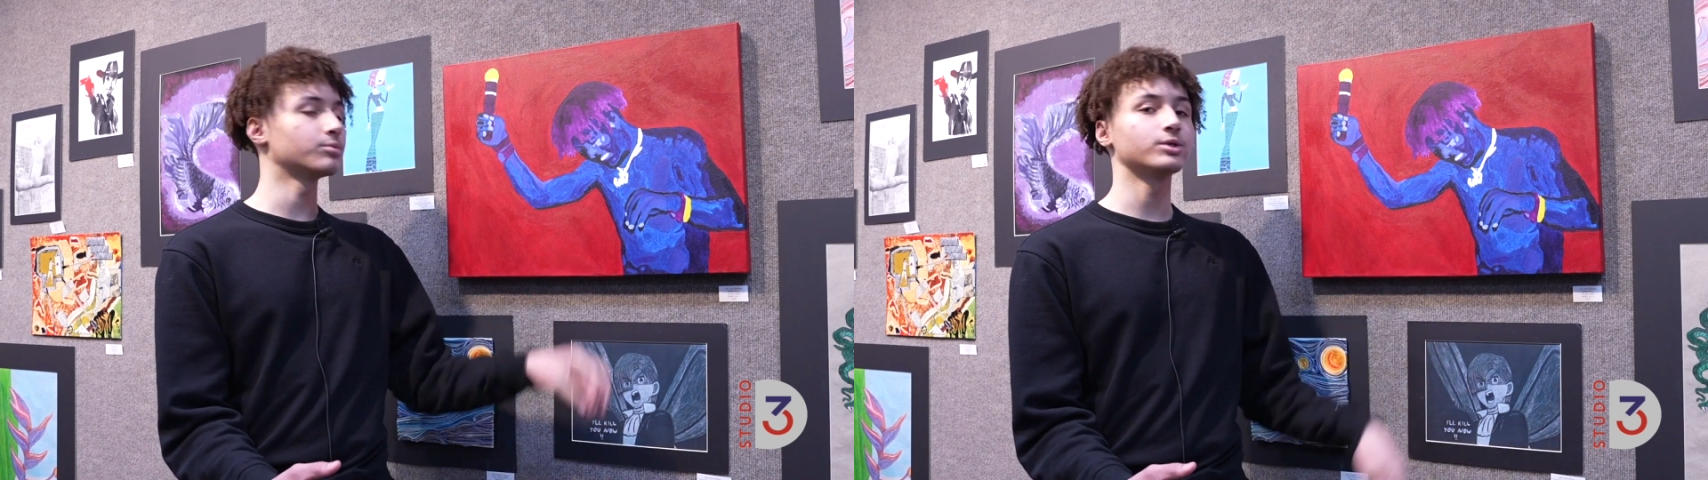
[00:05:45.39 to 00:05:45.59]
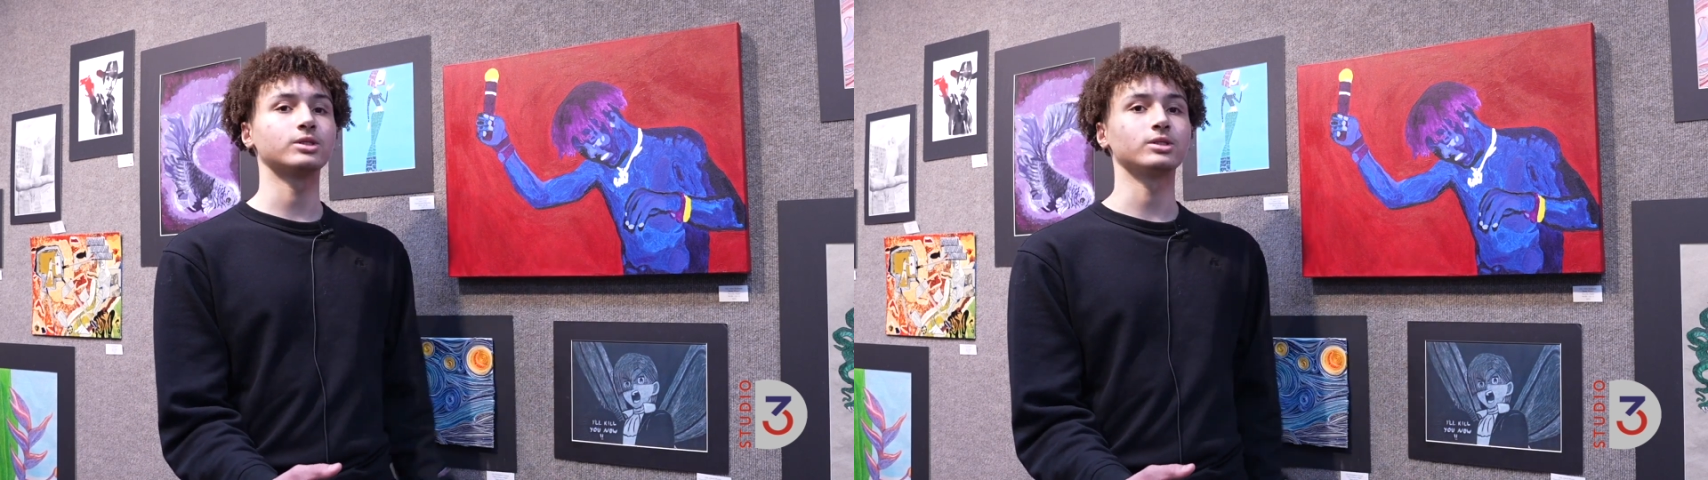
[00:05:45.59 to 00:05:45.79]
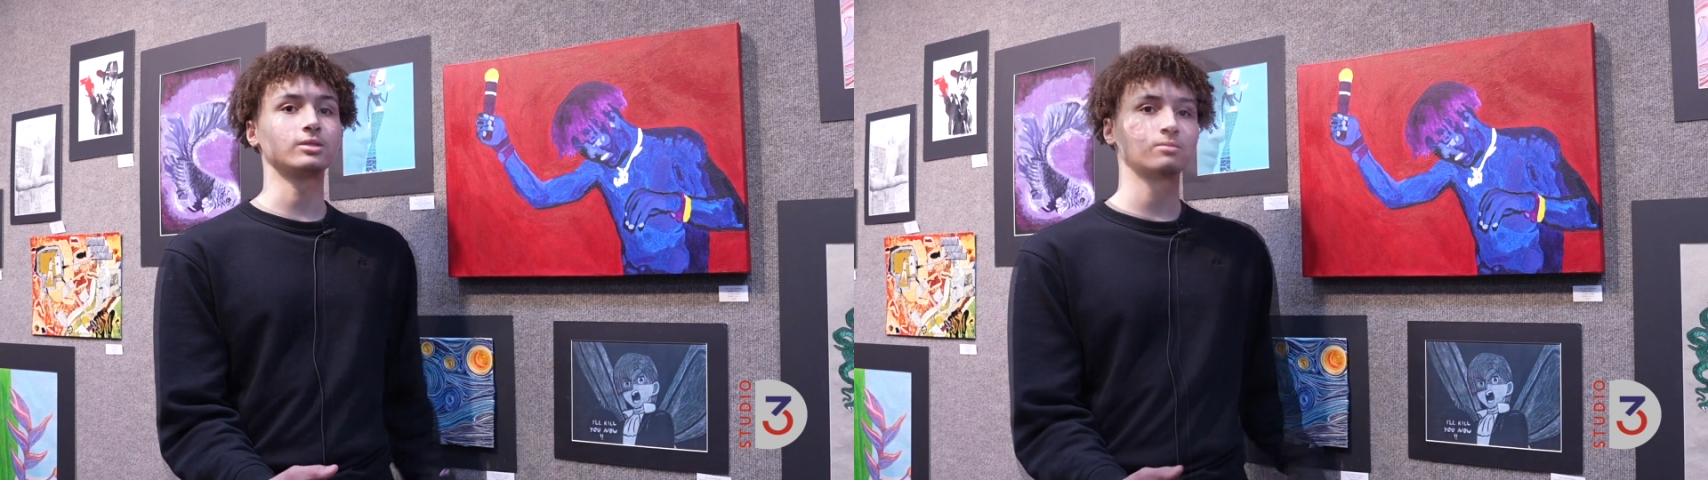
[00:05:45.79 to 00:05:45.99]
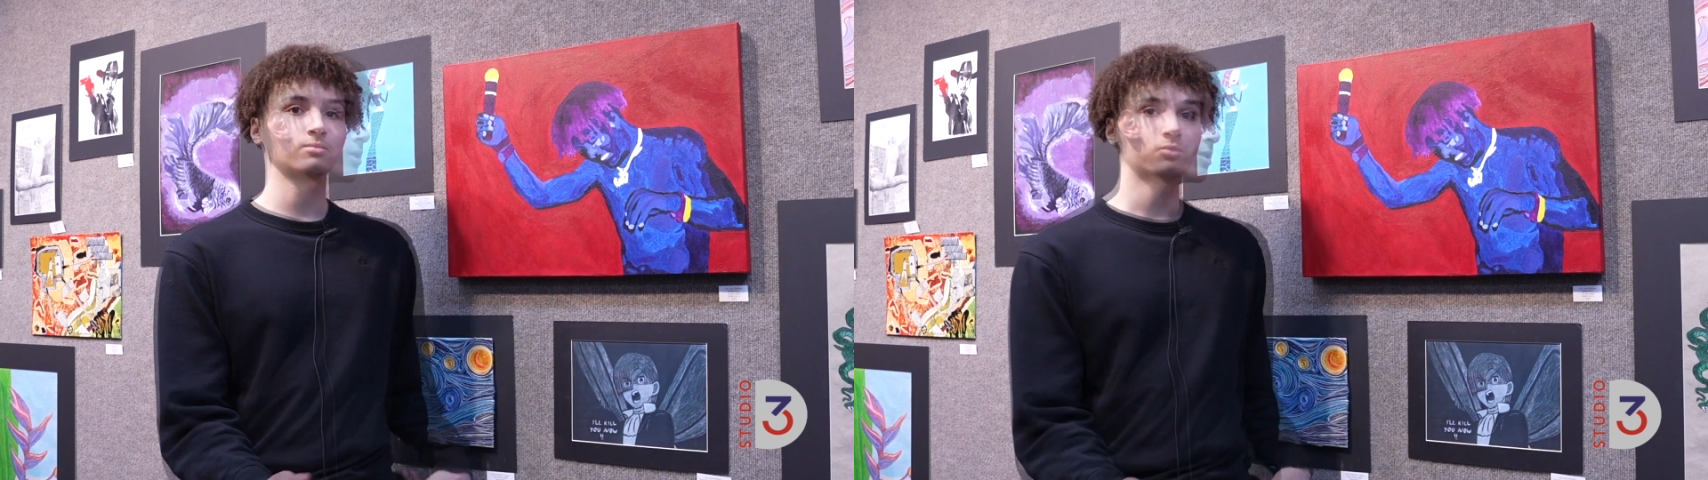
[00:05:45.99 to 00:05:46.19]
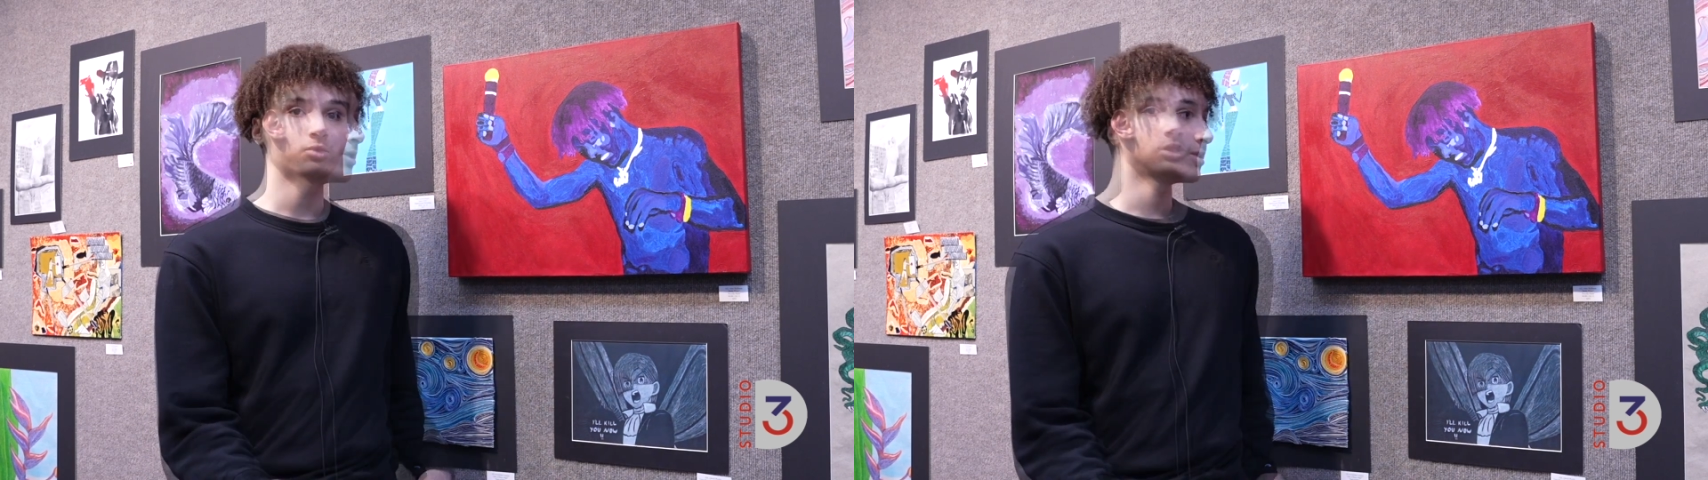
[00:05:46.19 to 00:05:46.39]
painting
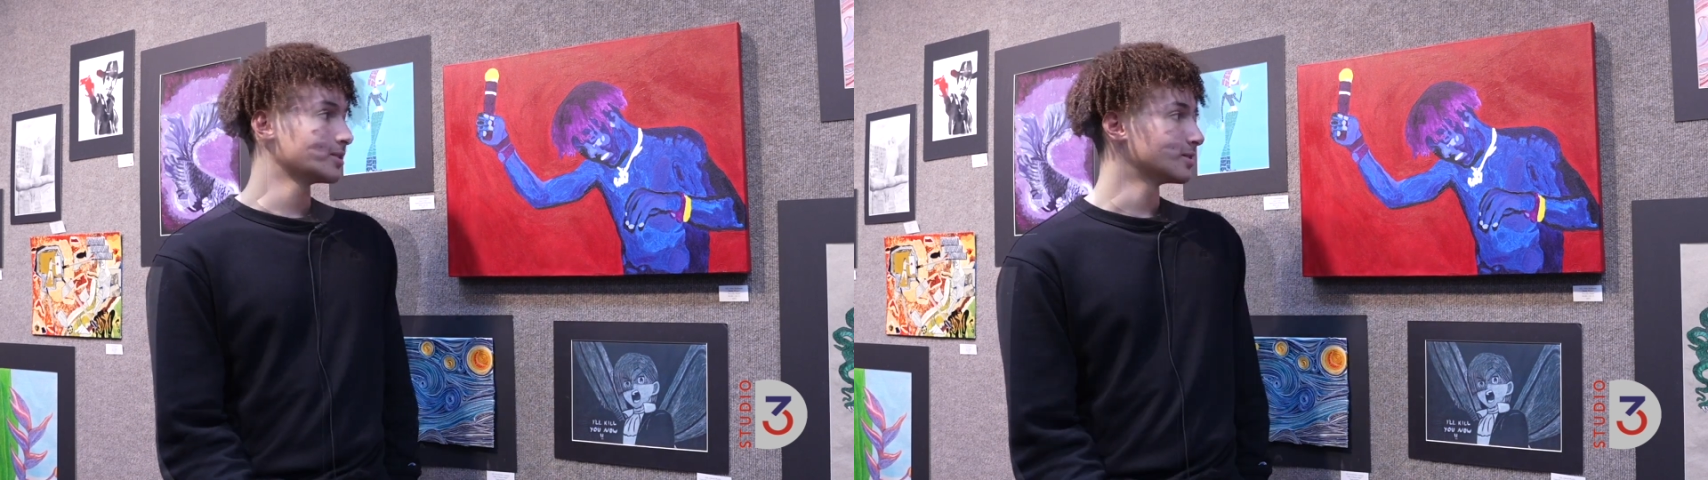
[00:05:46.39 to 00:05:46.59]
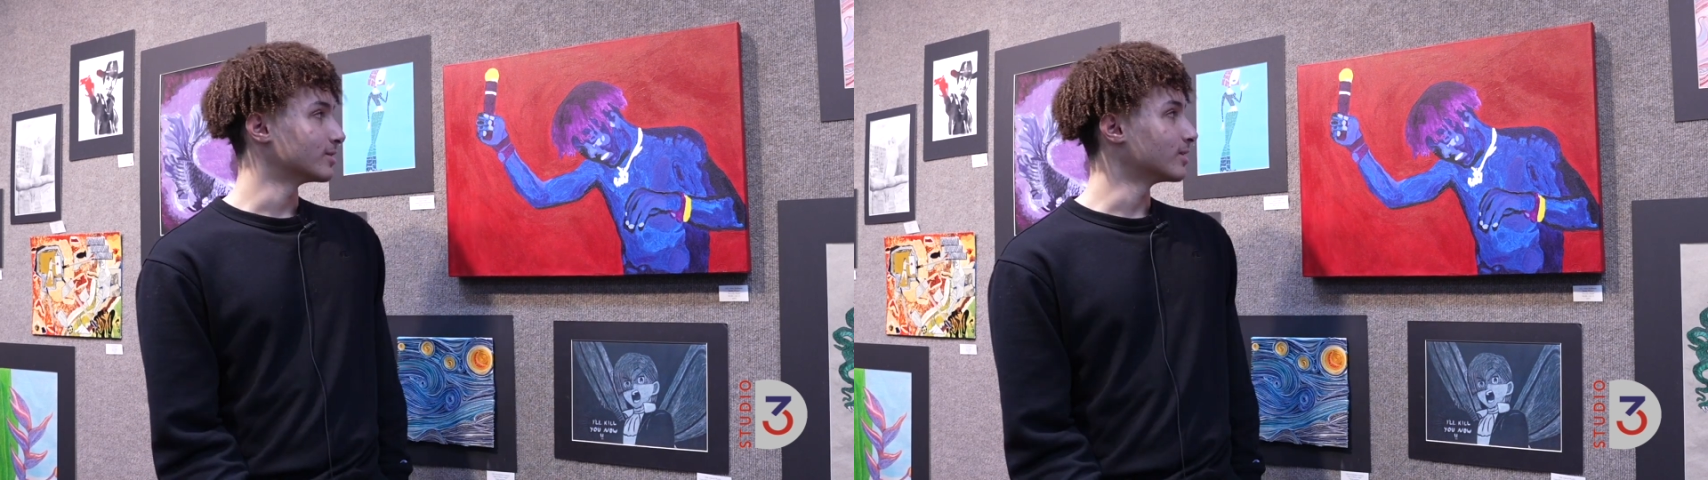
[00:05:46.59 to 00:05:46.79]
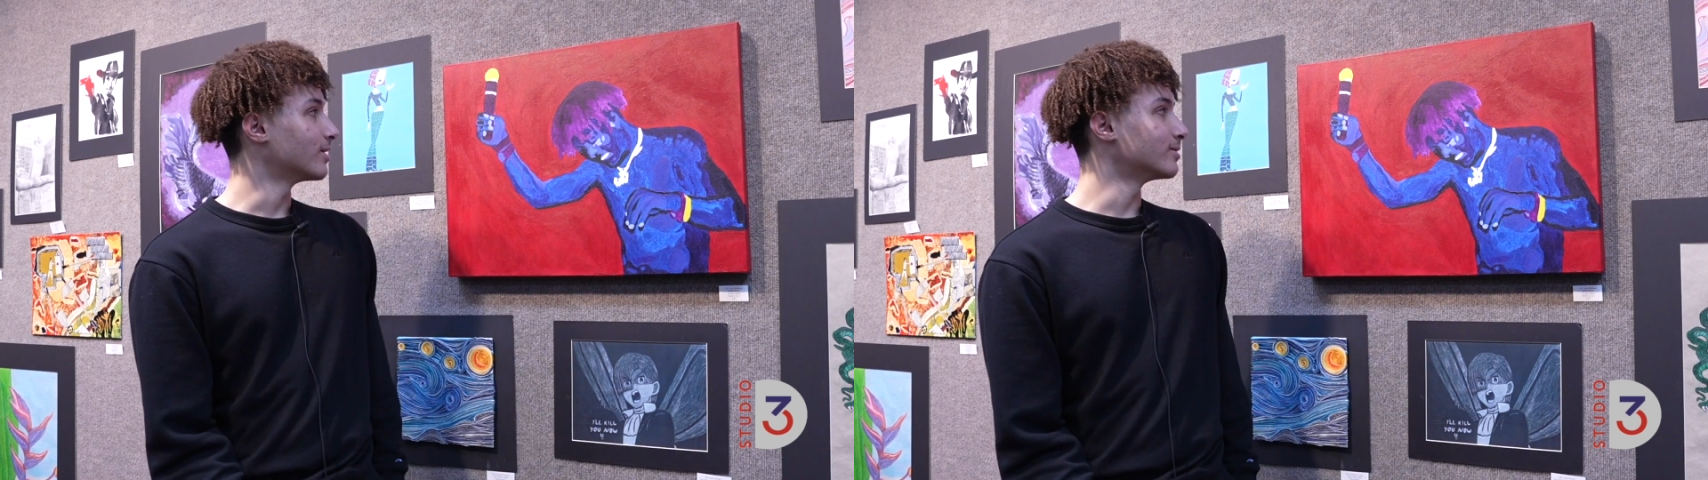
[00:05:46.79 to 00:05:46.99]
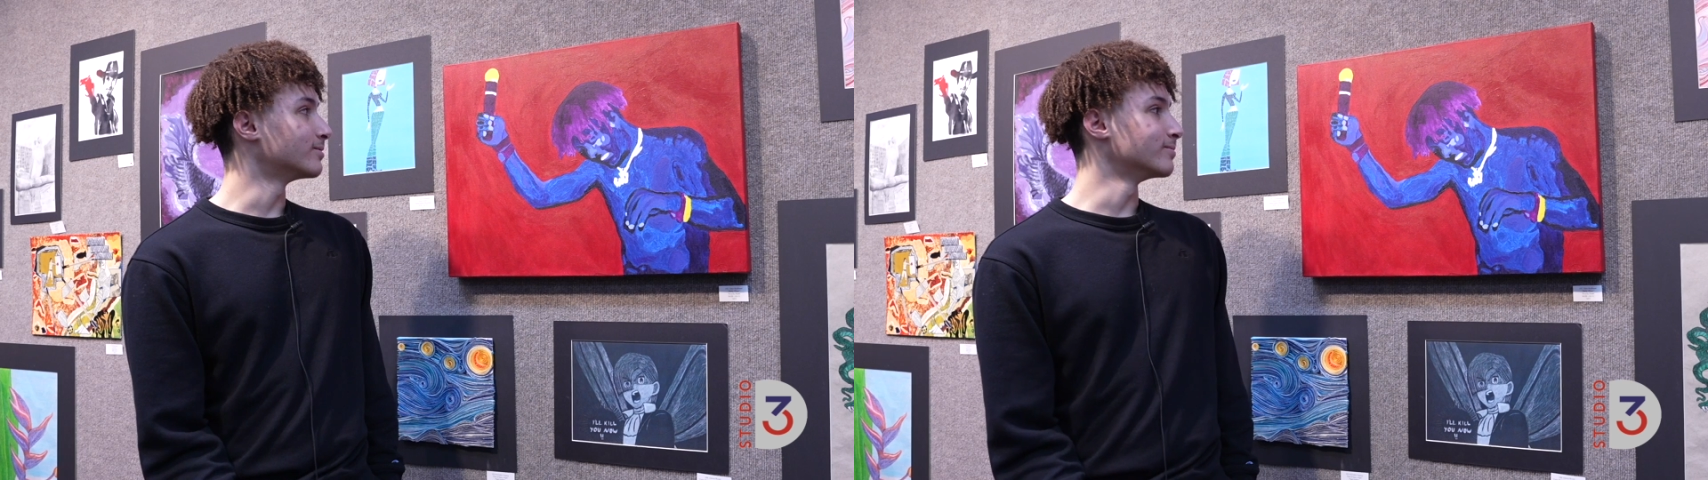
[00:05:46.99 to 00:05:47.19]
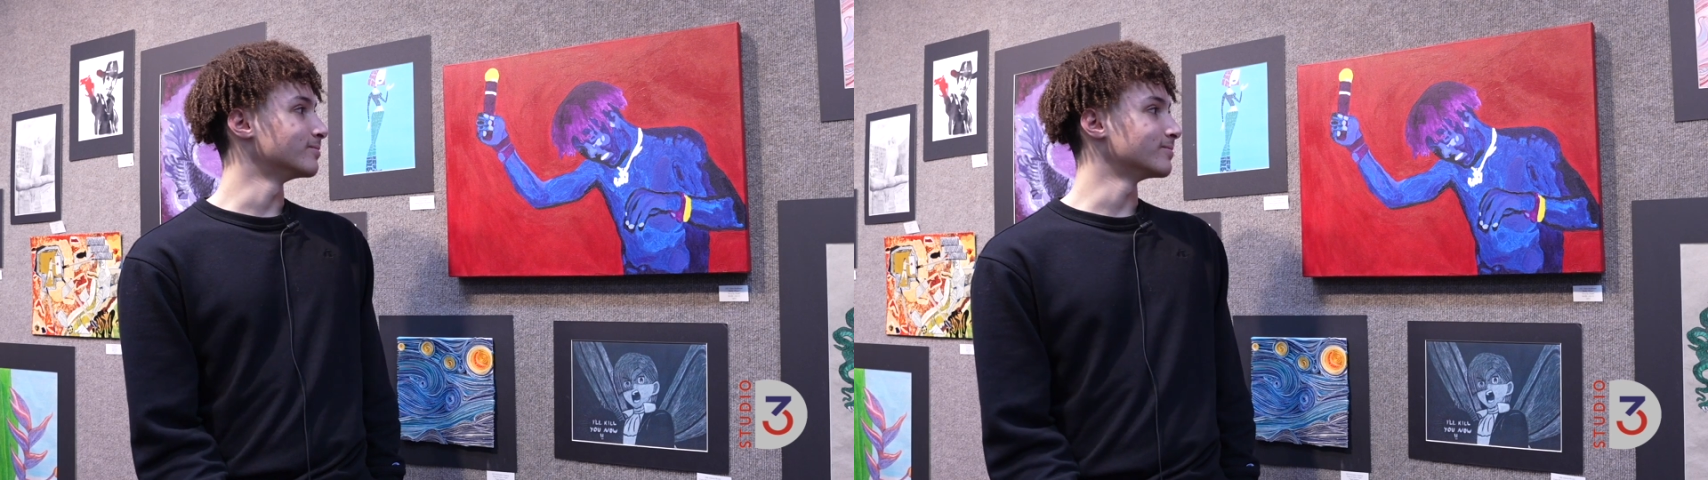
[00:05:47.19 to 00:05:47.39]

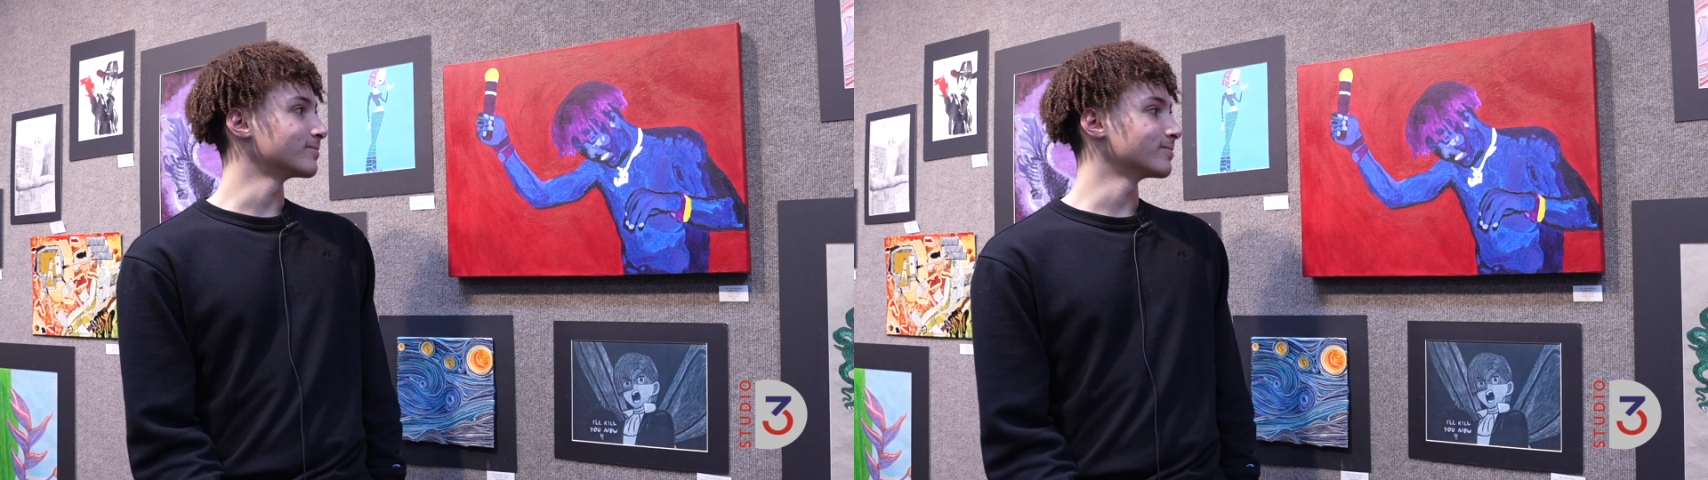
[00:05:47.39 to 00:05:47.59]
in.